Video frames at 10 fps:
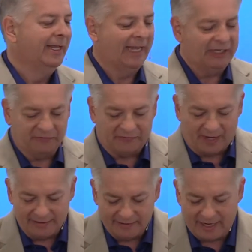They could
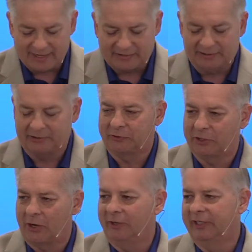find nothing to
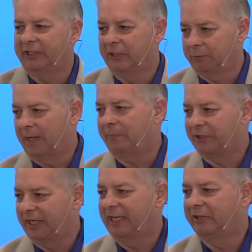tarnish his
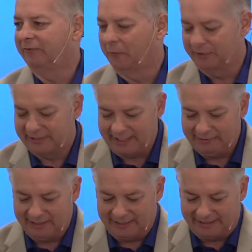reputation for
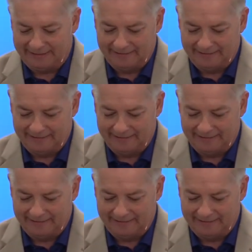integrity.